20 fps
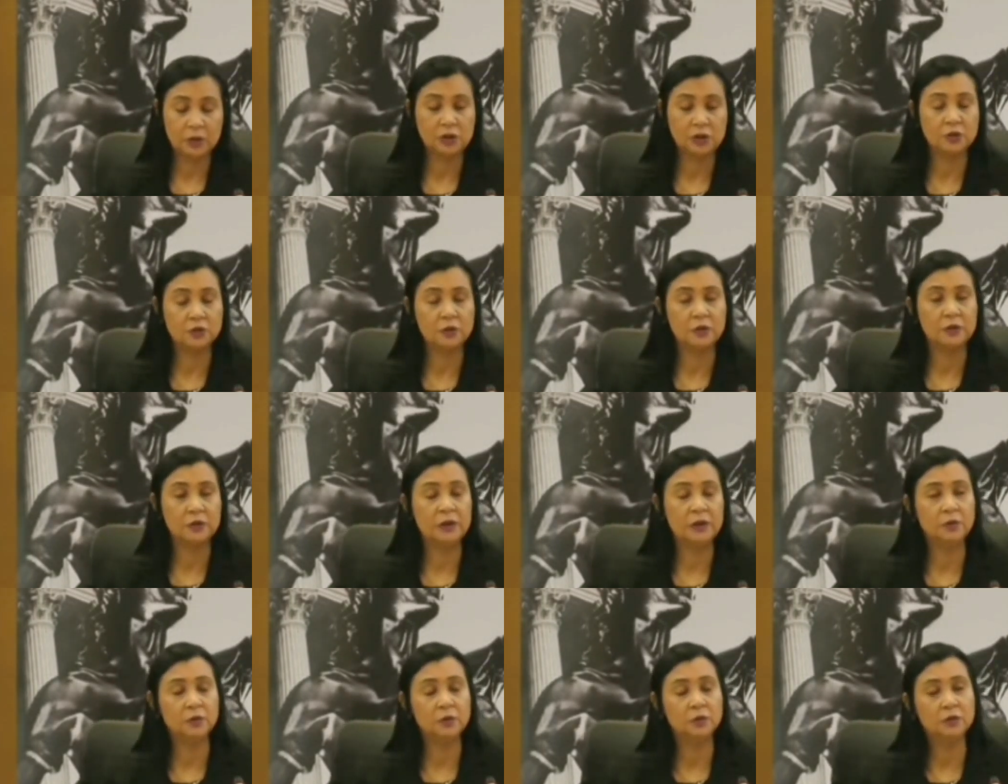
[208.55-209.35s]
which
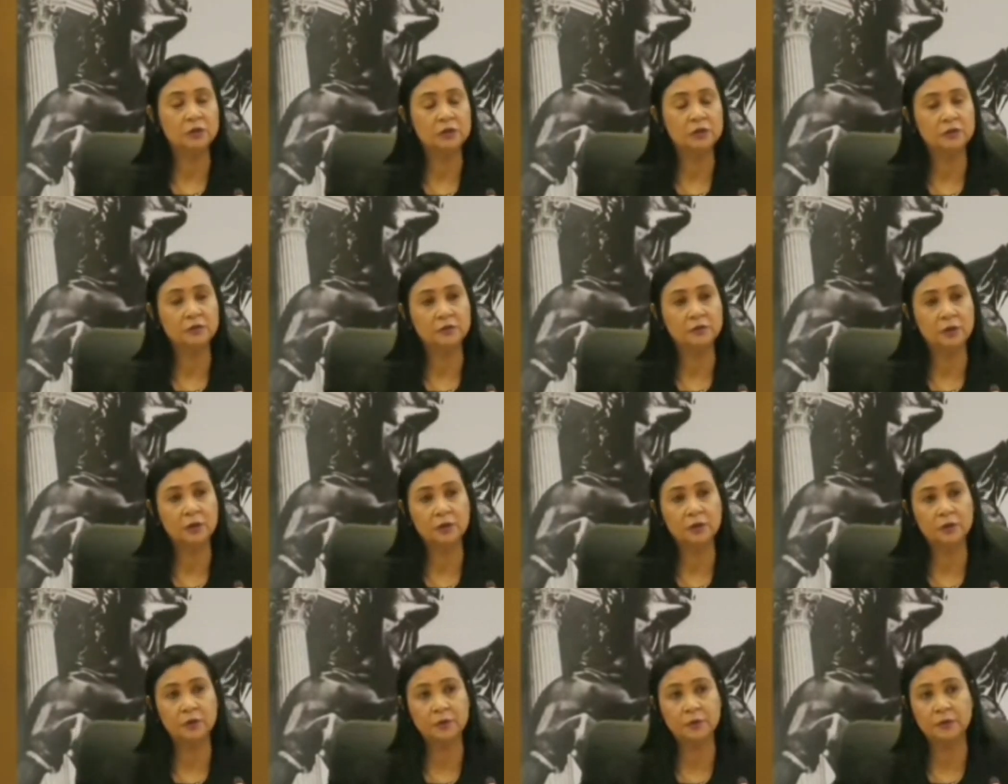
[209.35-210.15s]
then would
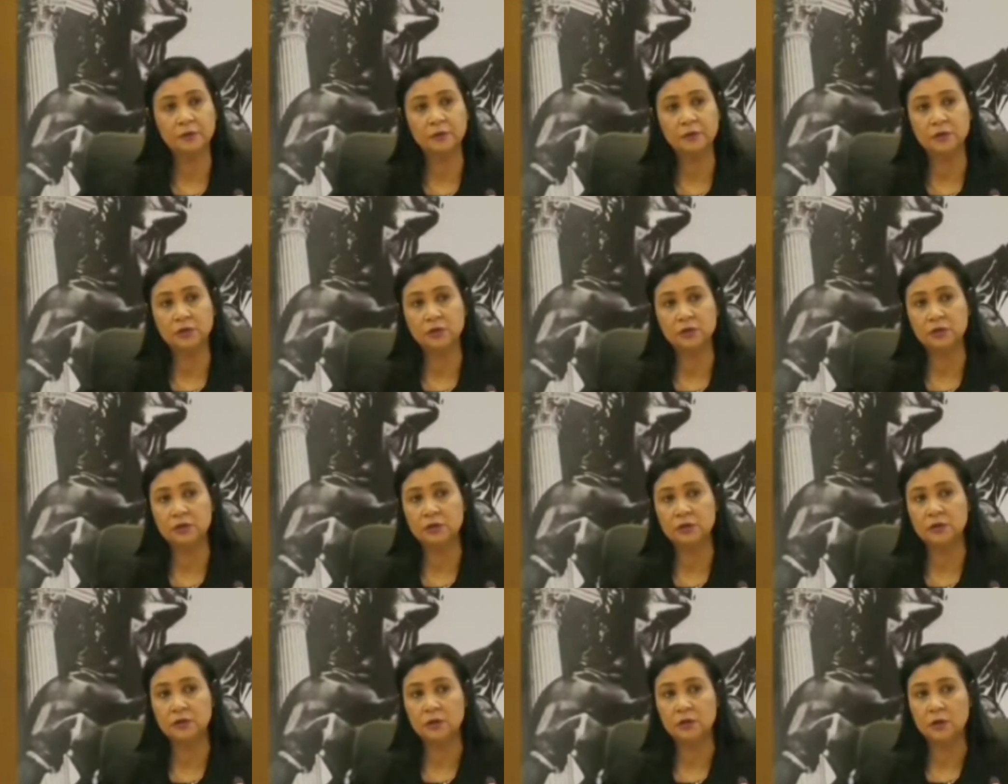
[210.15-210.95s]
invoke the
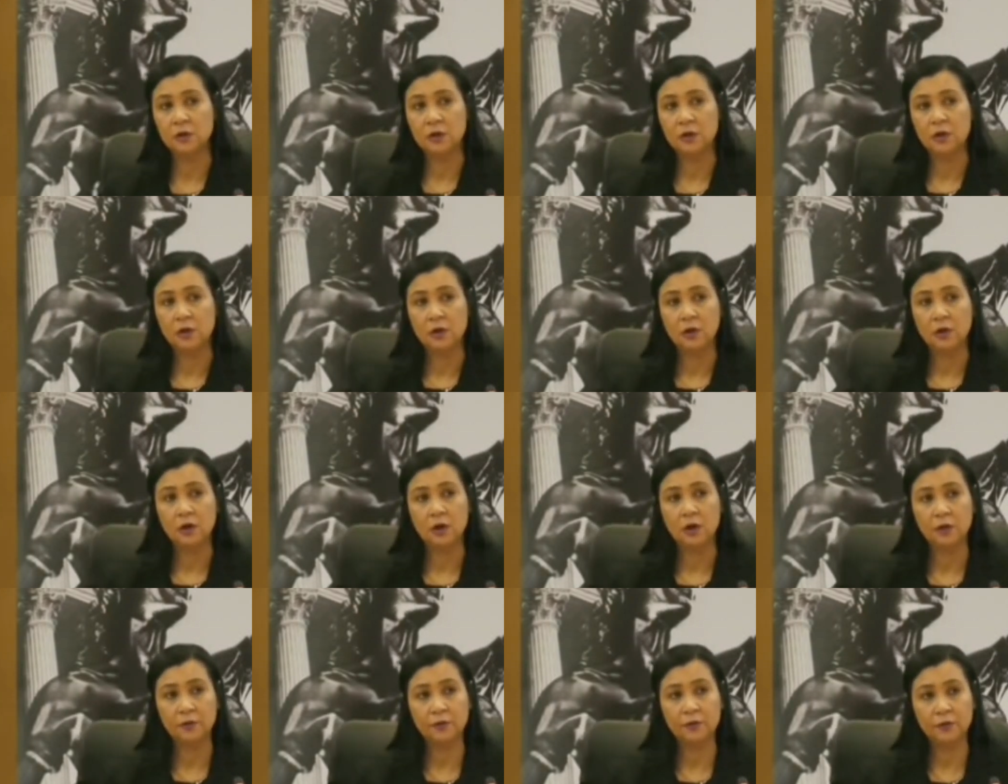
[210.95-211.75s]
provisions
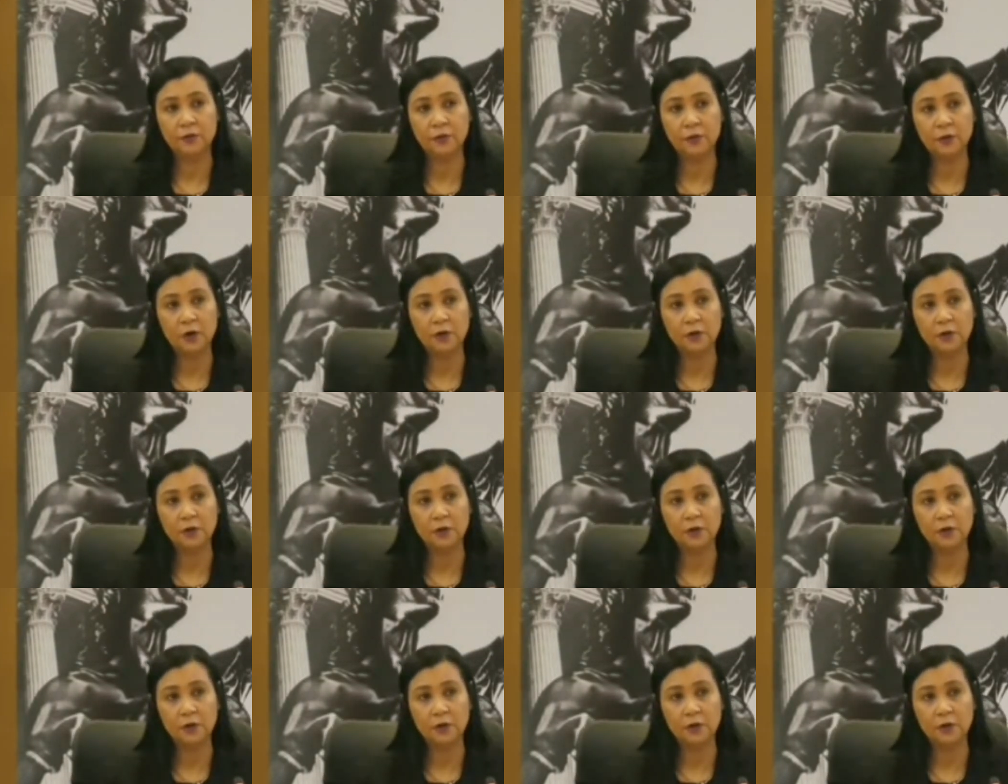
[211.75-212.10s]
of